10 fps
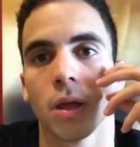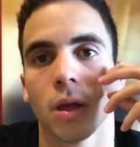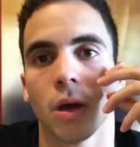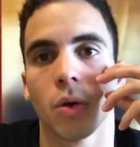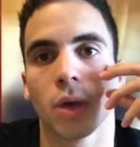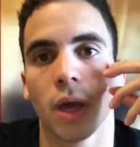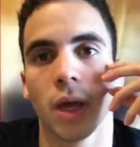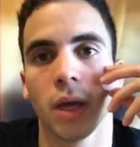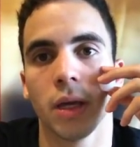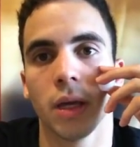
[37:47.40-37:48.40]

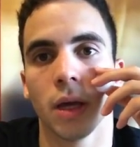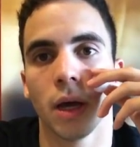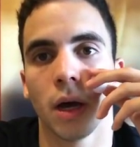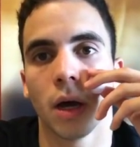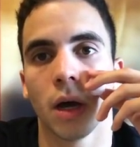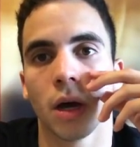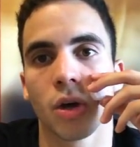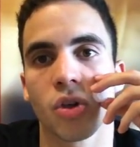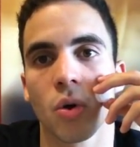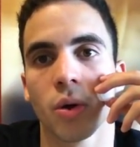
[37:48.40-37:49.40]
Okay,
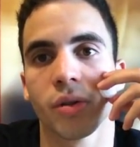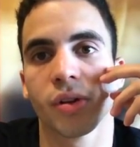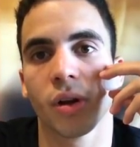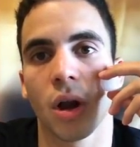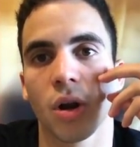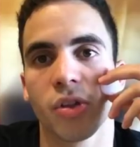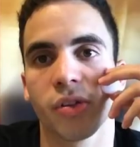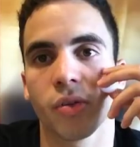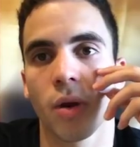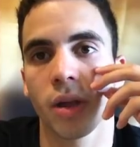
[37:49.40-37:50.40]
show us your
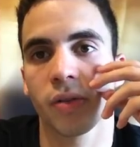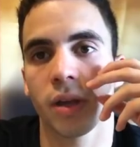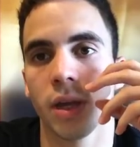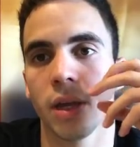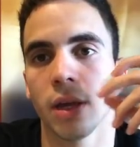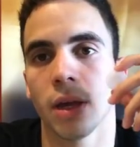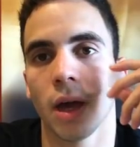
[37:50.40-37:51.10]
largest cresty.